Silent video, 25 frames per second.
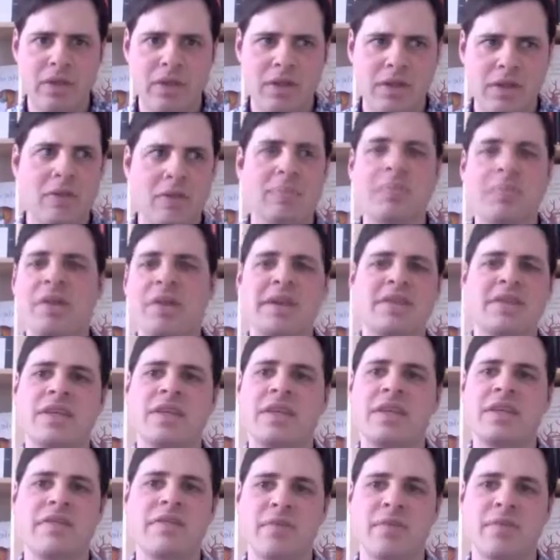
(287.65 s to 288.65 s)

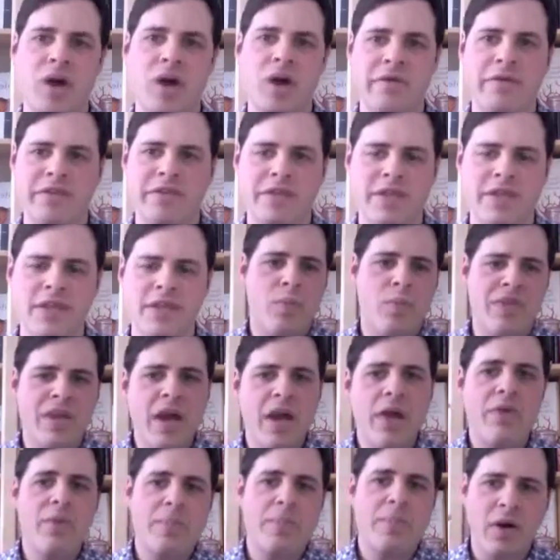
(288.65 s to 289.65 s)
complexity of the prophecy. The
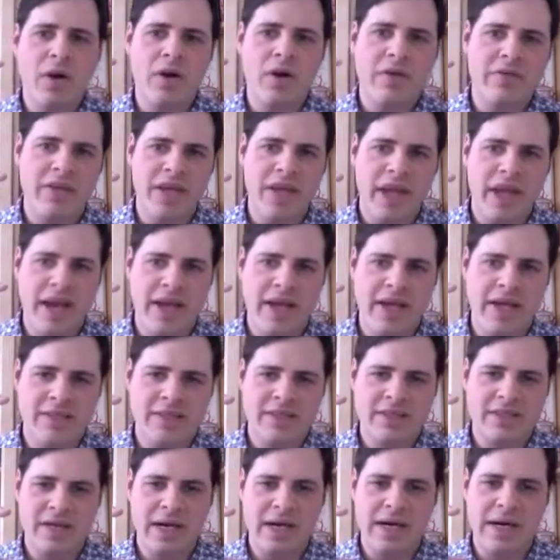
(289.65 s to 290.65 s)
other part of it
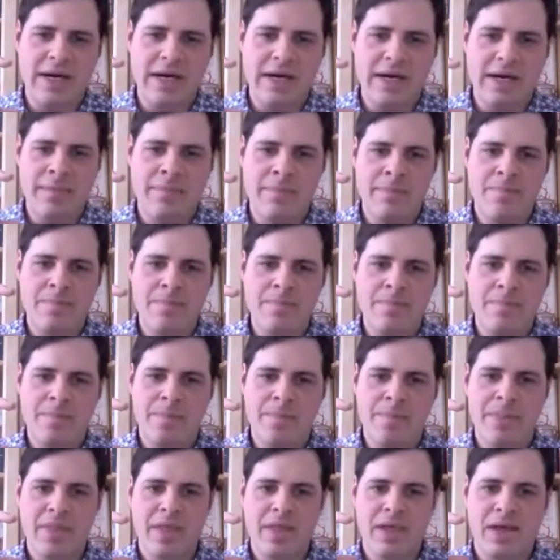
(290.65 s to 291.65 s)
has
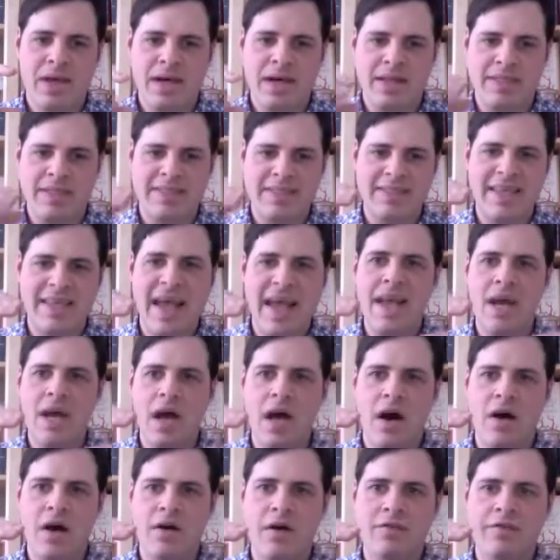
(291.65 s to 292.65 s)
a set
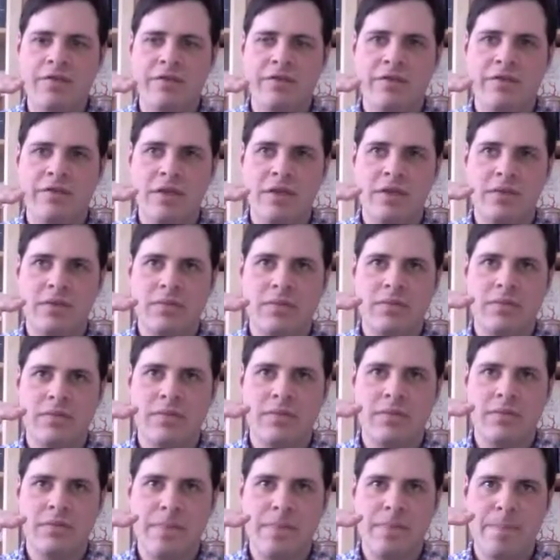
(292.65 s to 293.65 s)
of
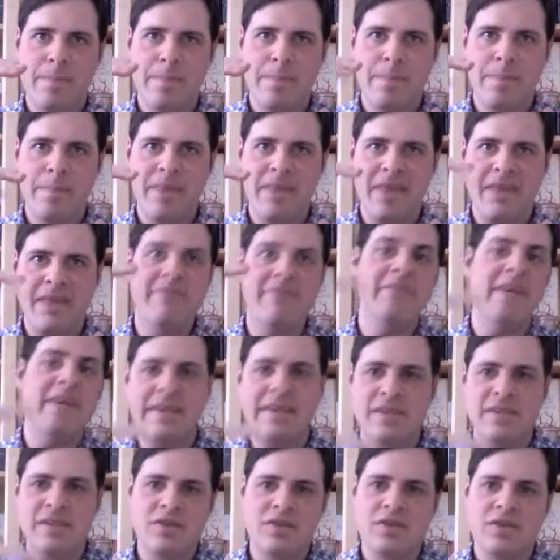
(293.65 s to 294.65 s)

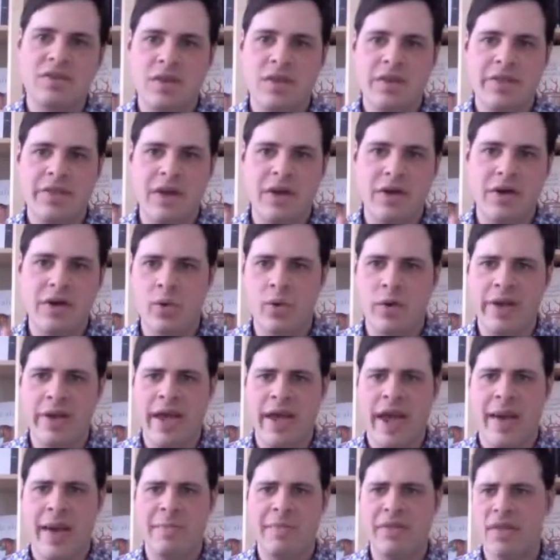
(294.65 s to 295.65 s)
events that are going to
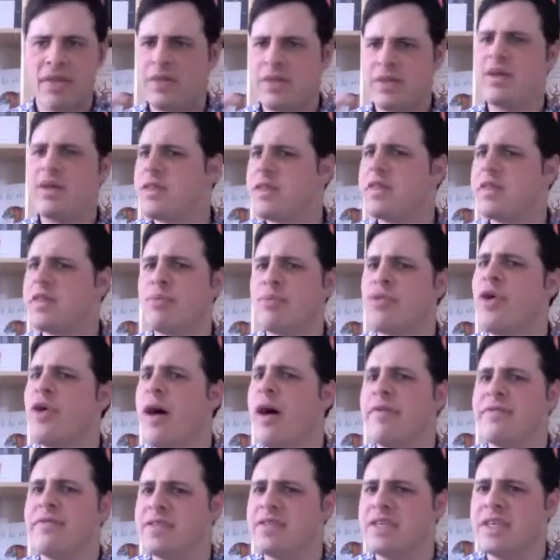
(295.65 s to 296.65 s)
happen. The
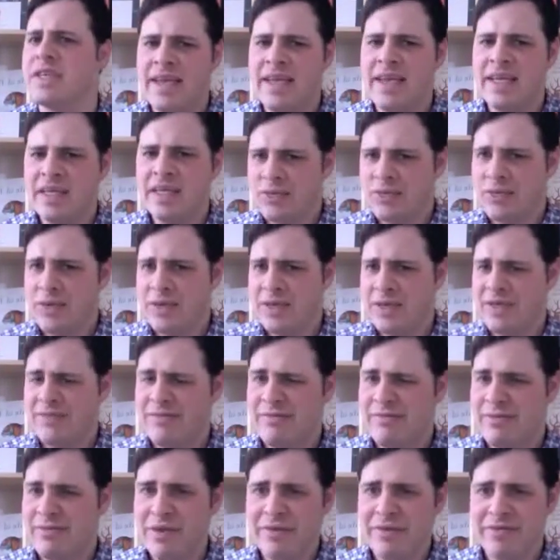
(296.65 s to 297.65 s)
prophecy. It's written in
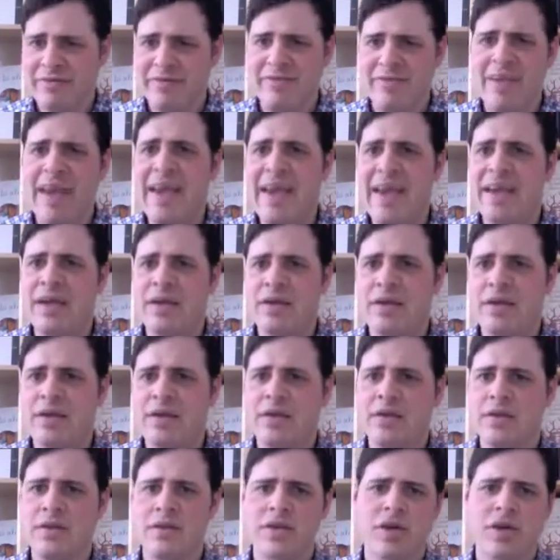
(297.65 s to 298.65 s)
very vague
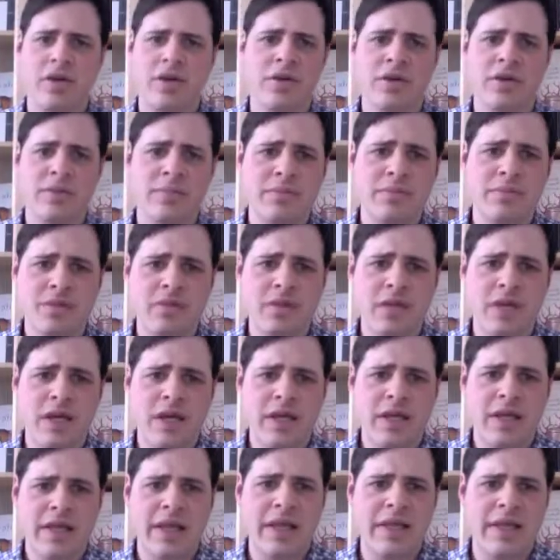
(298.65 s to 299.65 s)
terms,
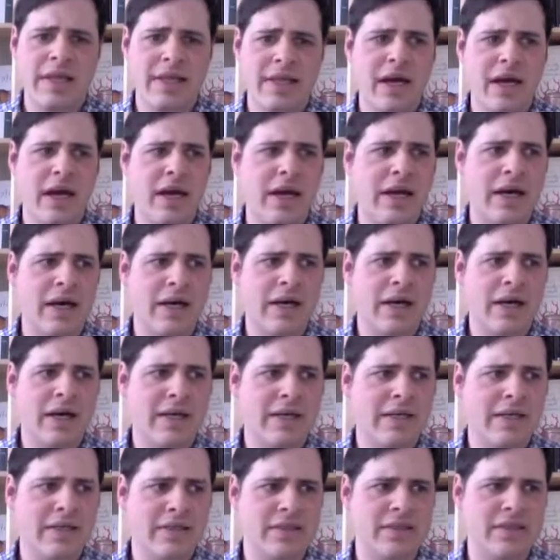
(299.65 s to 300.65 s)
like
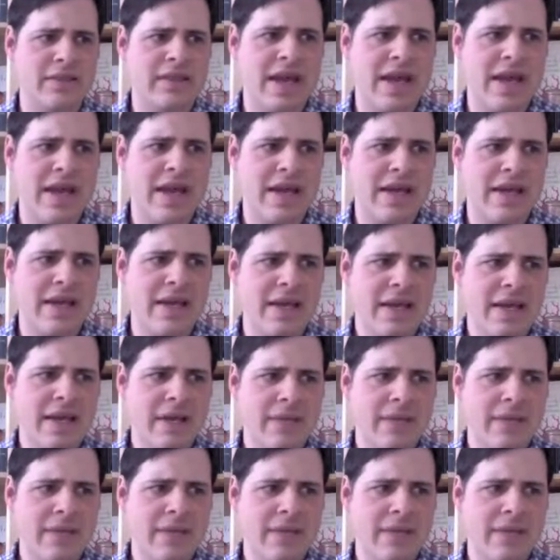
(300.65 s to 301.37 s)
it'll say